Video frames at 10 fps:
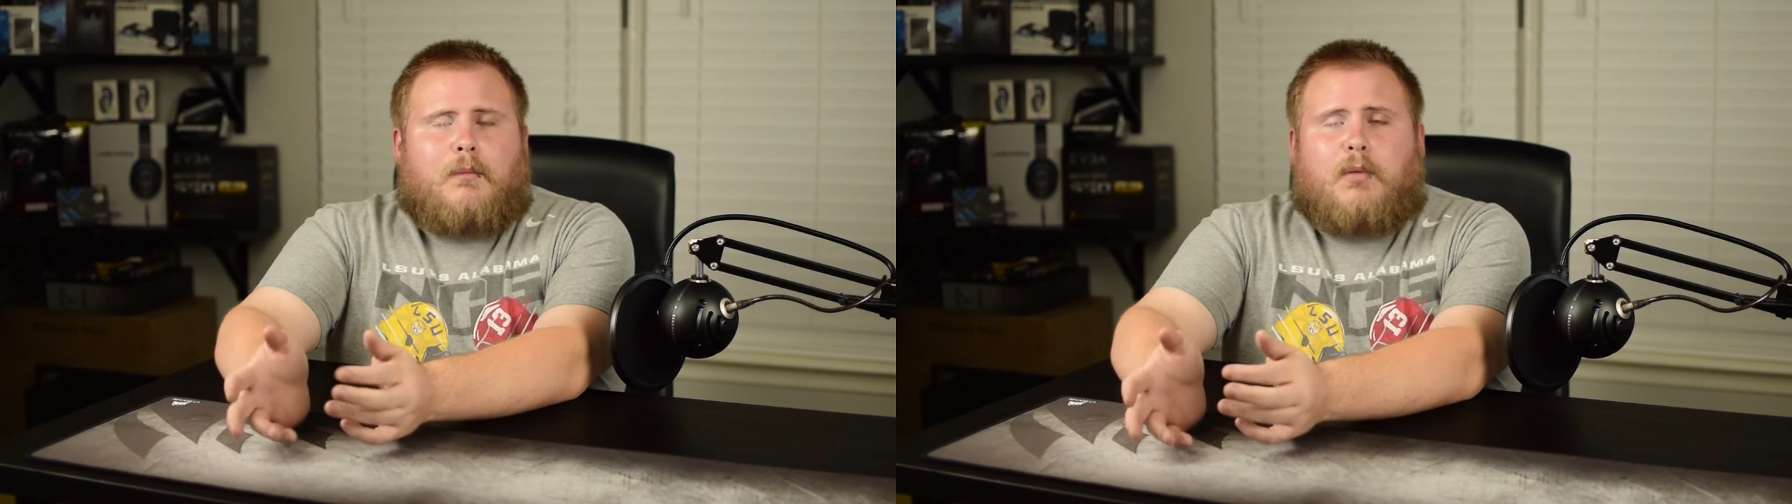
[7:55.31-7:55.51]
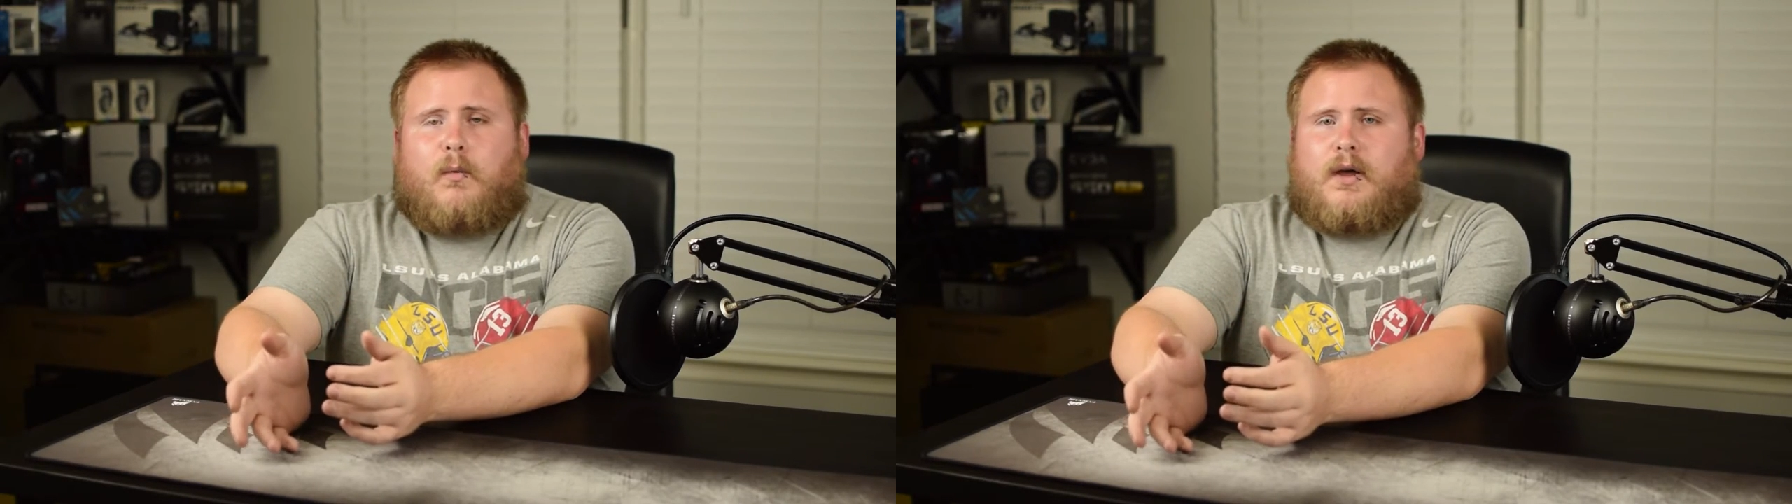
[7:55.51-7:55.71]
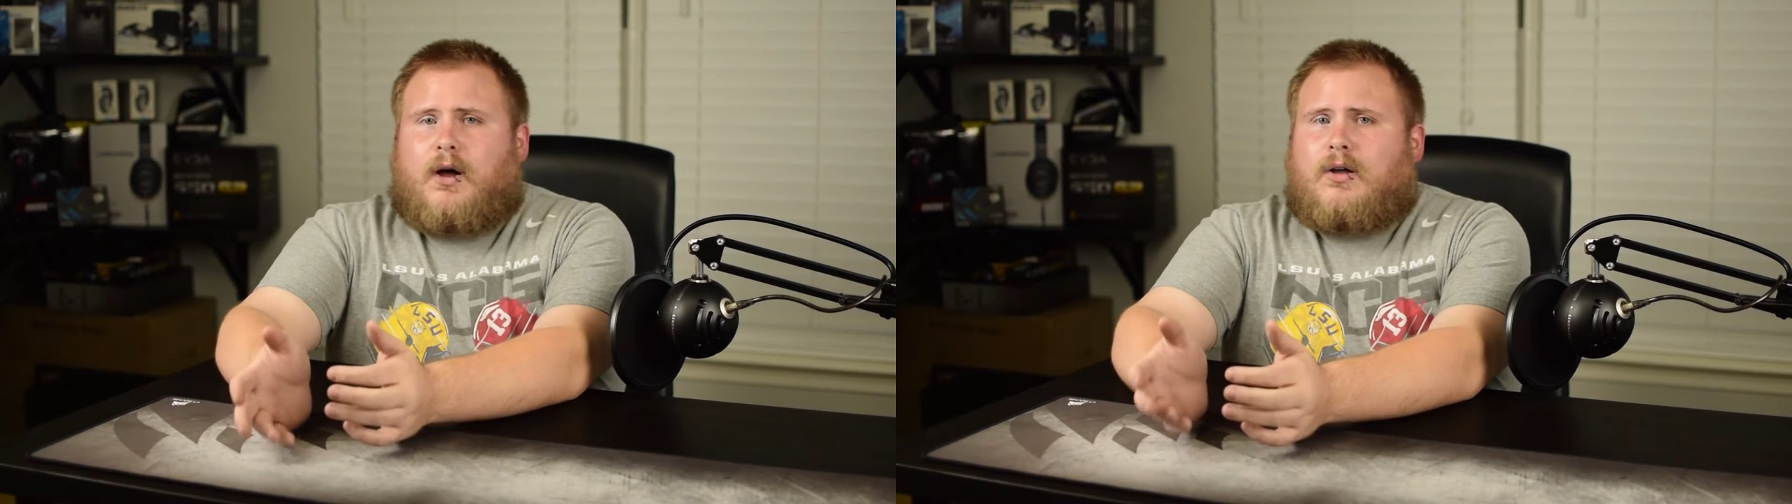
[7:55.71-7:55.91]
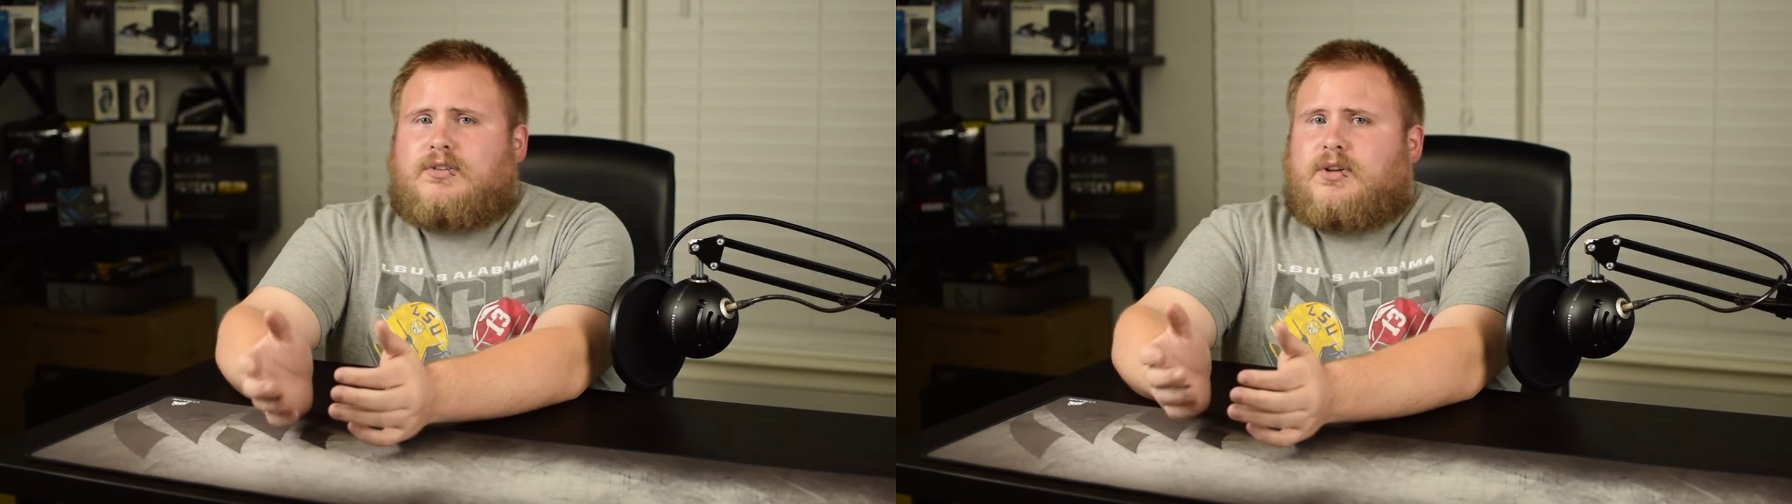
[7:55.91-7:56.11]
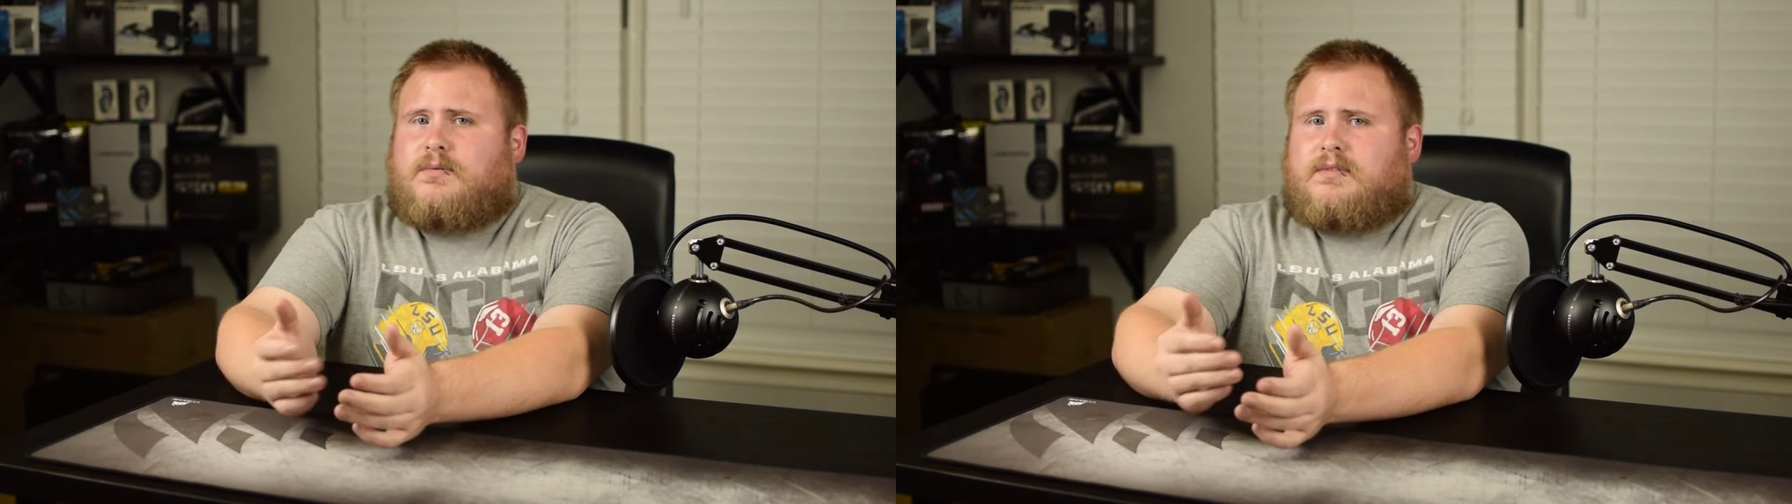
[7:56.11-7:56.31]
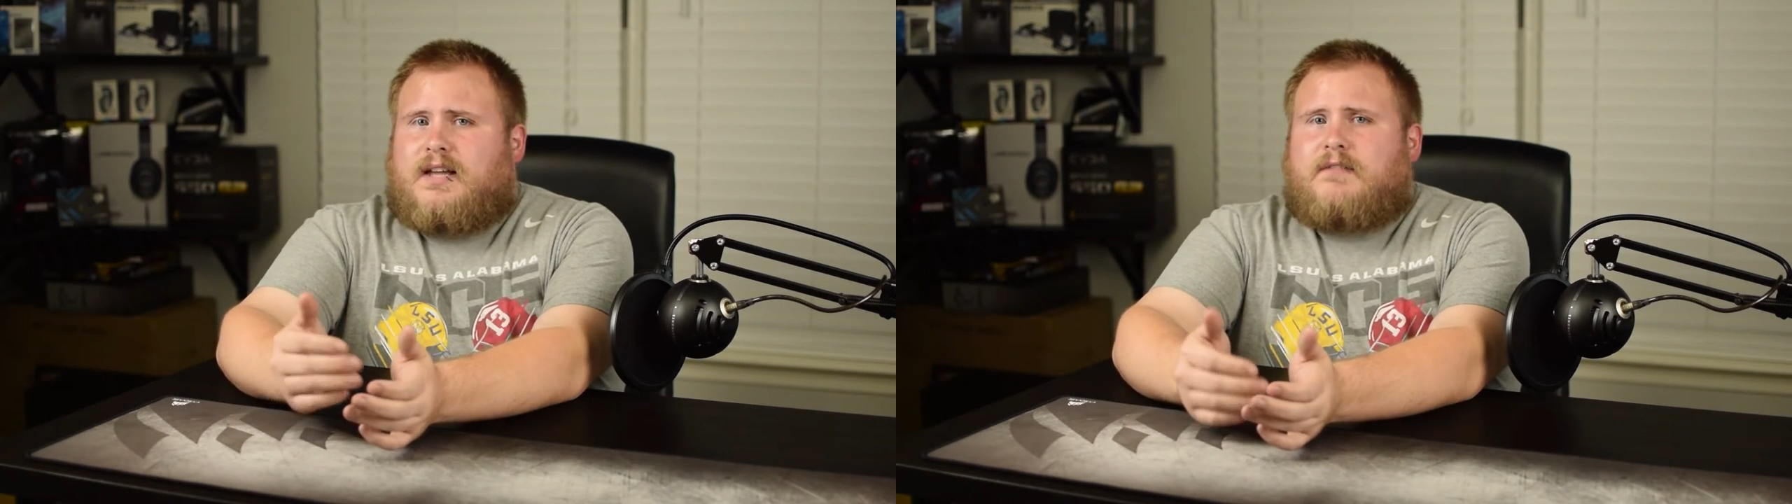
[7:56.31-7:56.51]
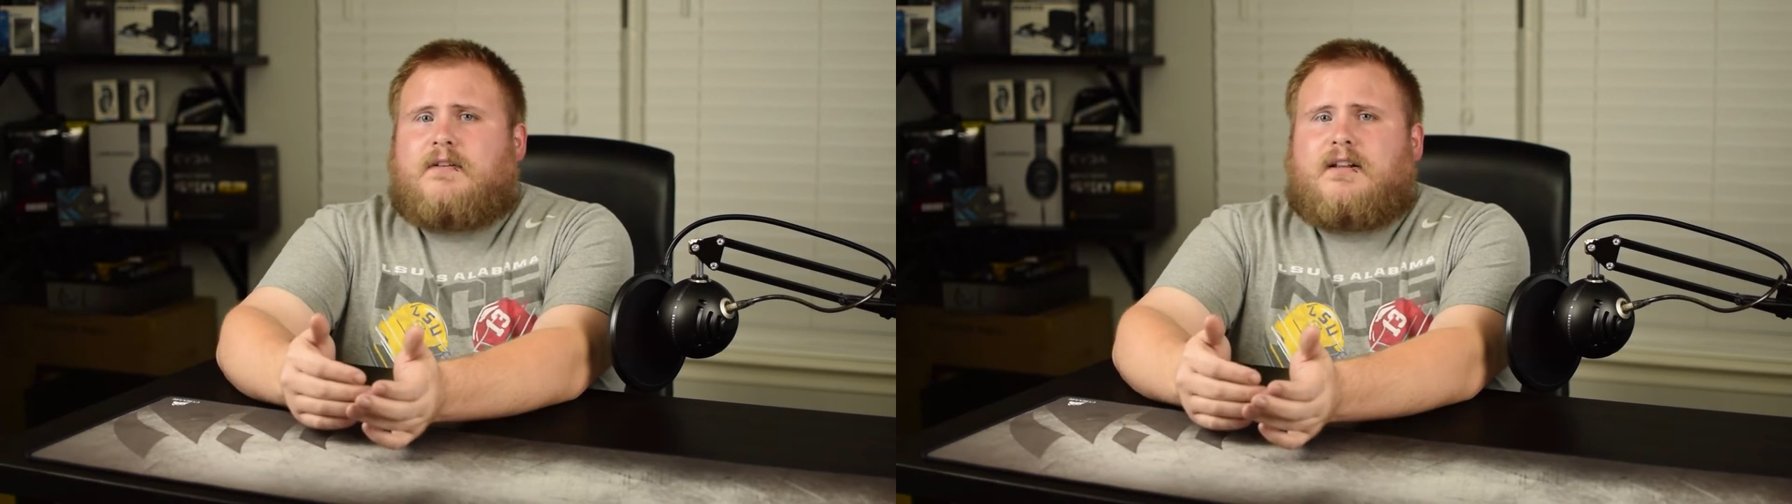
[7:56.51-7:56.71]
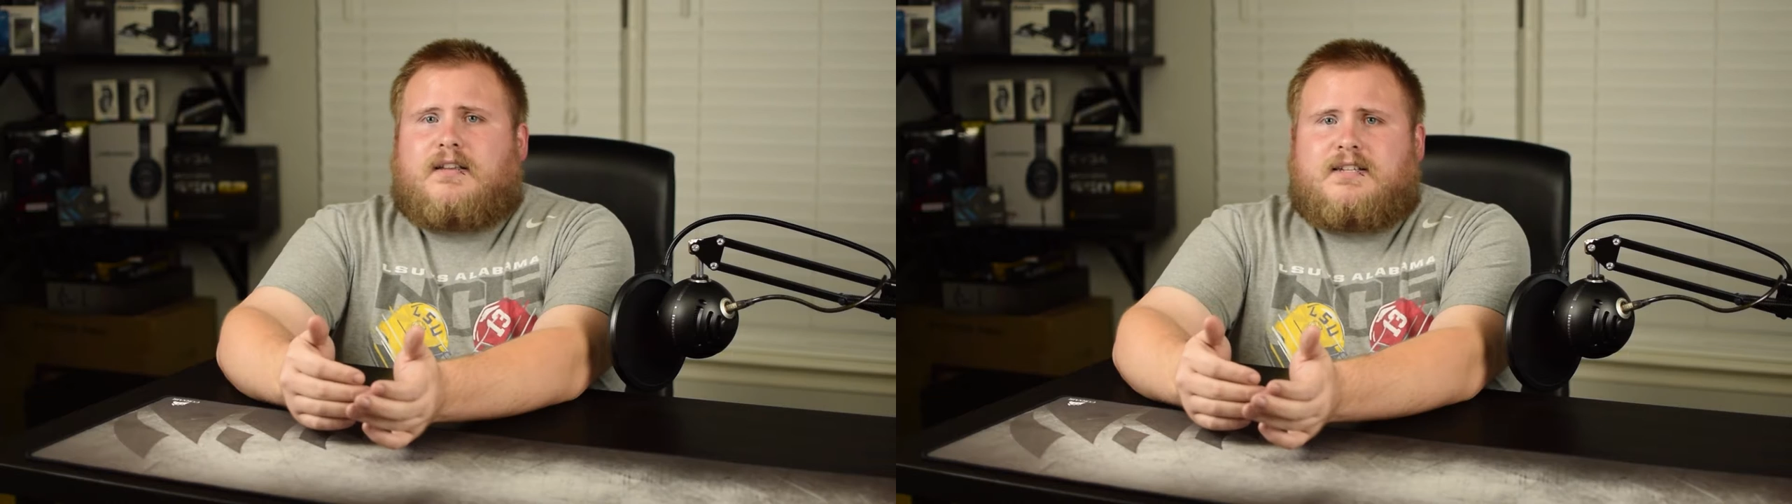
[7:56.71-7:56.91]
but we also definitely